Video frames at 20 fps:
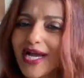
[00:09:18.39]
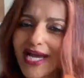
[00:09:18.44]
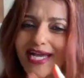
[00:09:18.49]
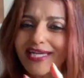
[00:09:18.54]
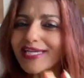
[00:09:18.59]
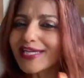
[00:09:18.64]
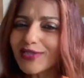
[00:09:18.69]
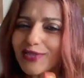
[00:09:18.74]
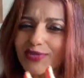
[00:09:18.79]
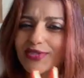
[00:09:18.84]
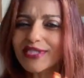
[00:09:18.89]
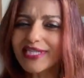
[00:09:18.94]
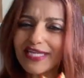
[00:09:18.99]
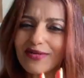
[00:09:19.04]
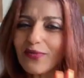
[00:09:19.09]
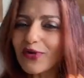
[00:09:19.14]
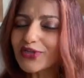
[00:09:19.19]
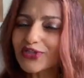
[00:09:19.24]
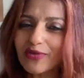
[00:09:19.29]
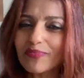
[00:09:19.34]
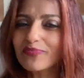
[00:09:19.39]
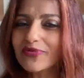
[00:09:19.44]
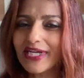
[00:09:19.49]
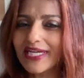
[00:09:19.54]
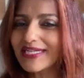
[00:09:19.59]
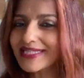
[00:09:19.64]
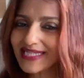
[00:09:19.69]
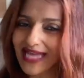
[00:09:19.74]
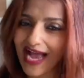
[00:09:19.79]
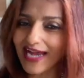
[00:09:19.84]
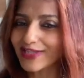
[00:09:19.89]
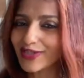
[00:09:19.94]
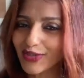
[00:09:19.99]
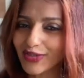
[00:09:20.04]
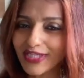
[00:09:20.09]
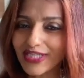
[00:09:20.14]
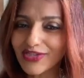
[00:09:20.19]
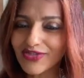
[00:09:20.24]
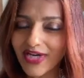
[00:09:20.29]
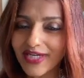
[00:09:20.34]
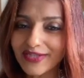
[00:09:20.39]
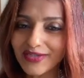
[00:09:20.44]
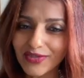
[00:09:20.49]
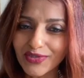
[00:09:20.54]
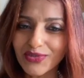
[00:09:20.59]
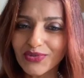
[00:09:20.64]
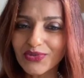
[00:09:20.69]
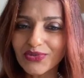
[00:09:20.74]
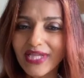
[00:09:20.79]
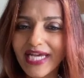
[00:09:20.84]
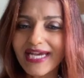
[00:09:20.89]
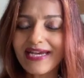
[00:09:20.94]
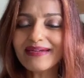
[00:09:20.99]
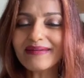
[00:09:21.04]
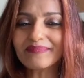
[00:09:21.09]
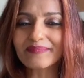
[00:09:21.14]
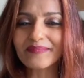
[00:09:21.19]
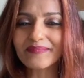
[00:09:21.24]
Can you see what your brain is actually trying to do there?